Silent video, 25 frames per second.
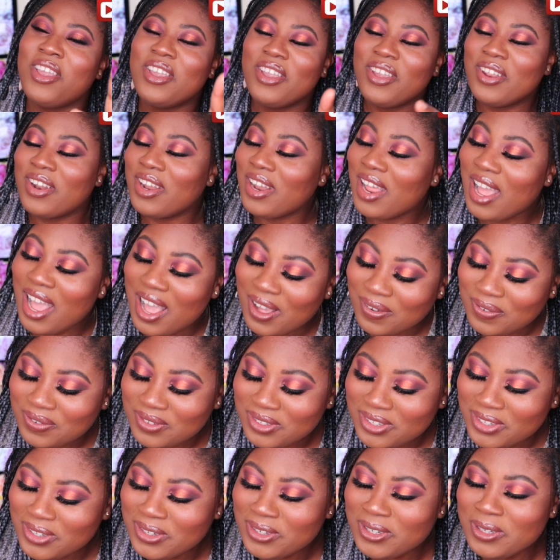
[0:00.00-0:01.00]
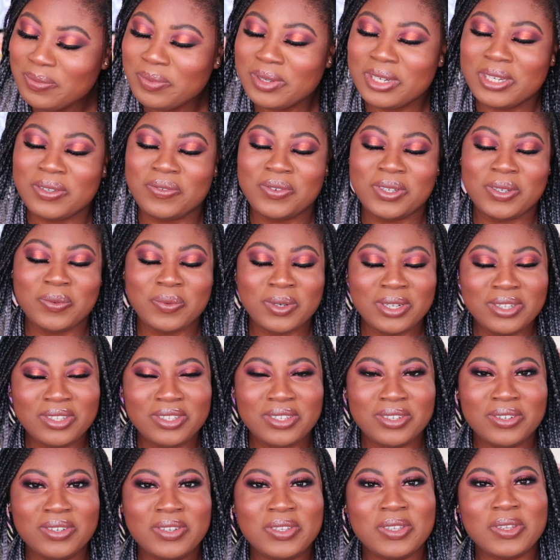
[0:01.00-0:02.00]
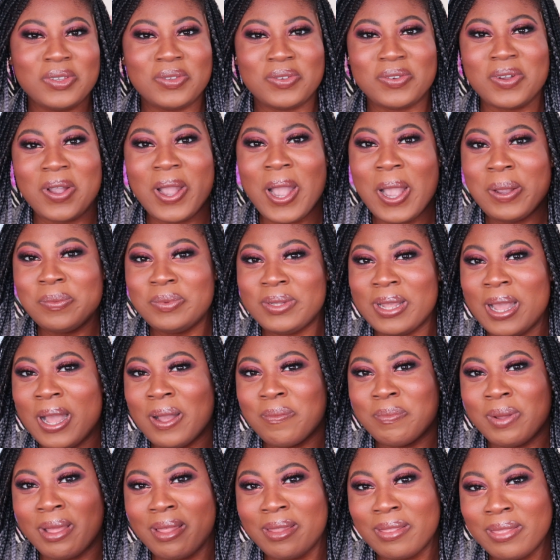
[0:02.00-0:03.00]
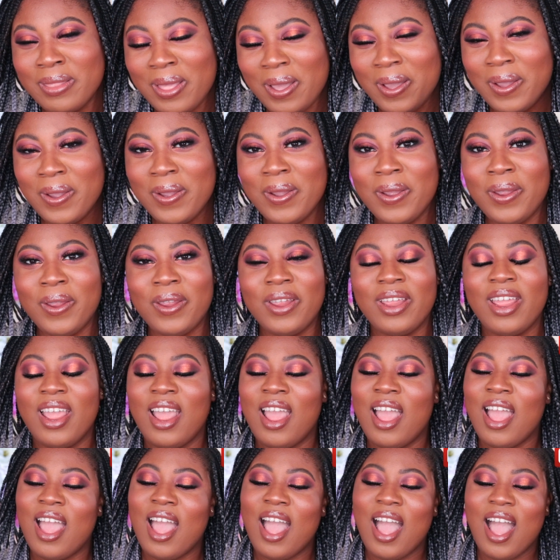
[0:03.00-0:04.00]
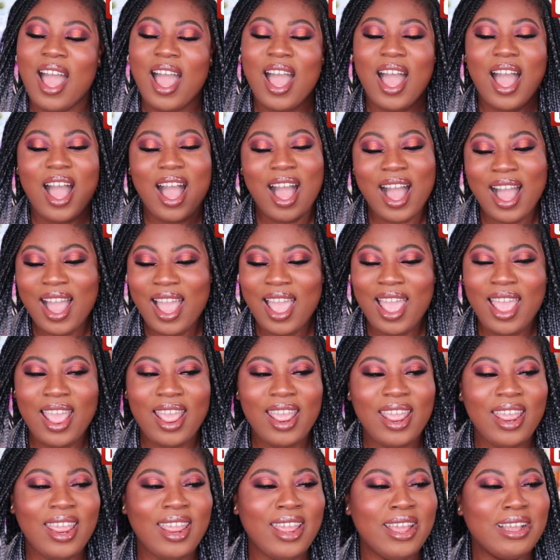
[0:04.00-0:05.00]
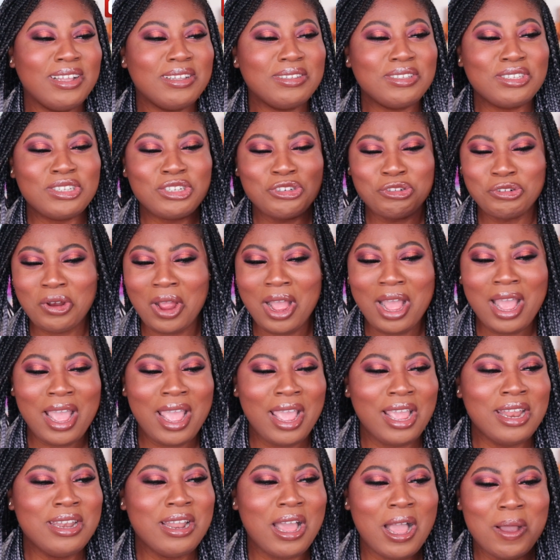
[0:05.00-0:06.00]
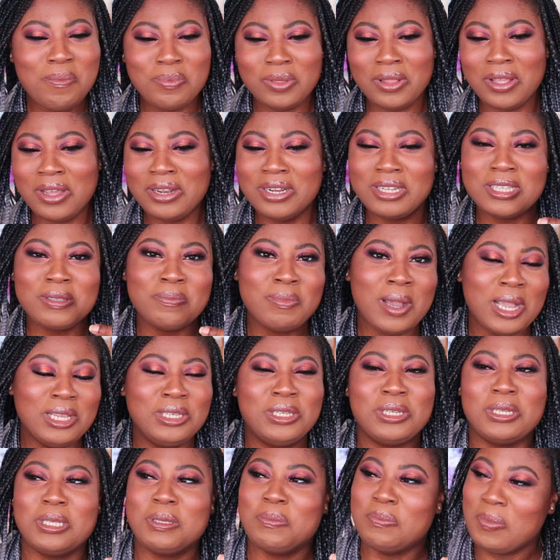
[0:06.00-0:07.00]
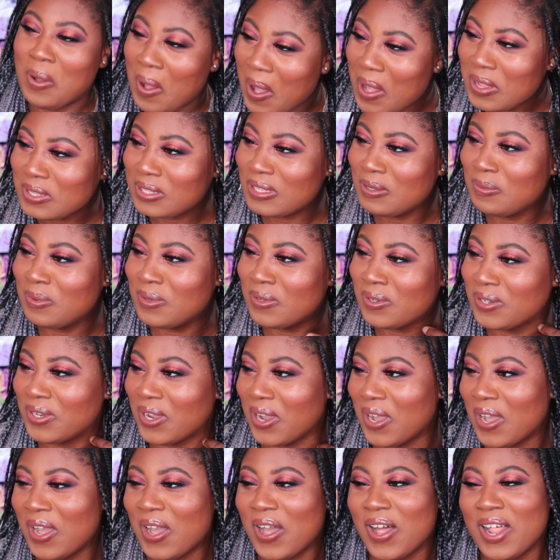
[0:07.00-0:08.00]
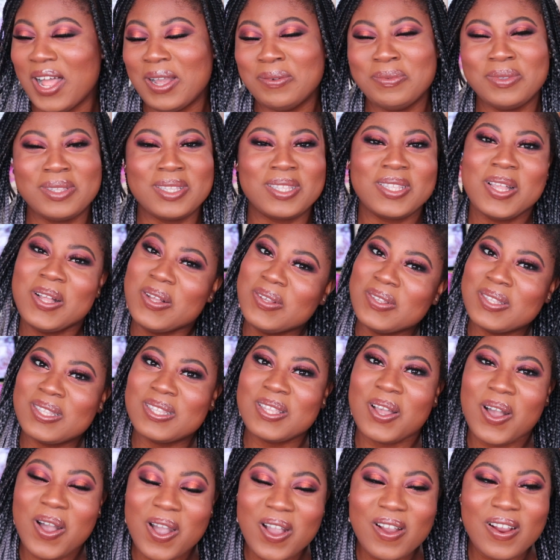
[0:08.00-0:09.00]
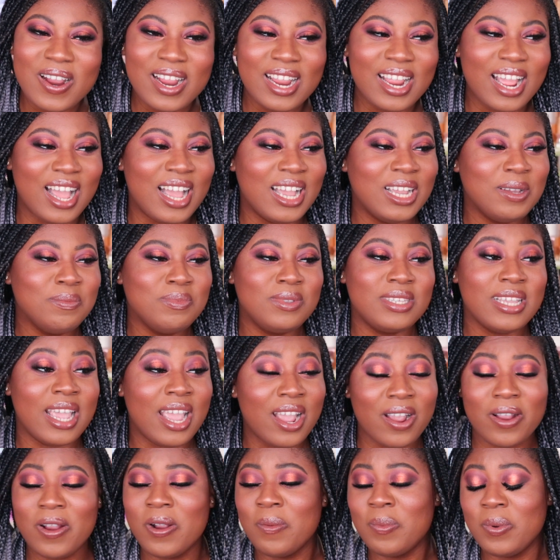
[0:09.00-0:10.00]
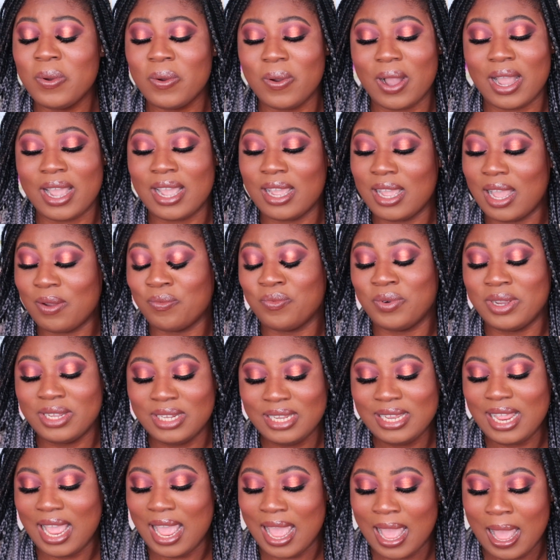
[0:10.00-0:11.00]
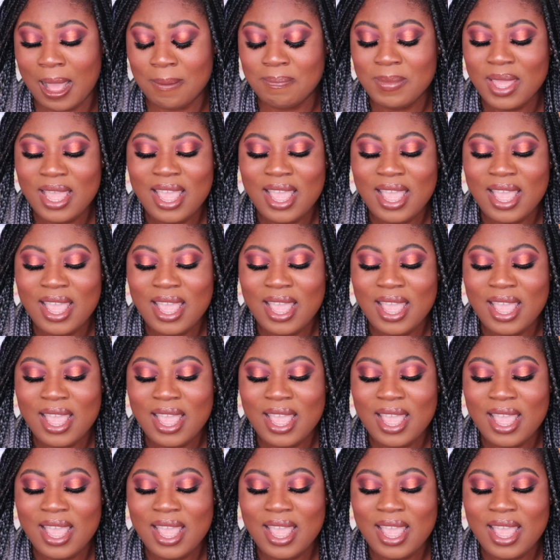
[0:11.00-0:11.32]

You don't have to, but if you want to, subscribe down below. I try and upload as much as possible, y'all. I'm so sorry. I'm terrible. I really am.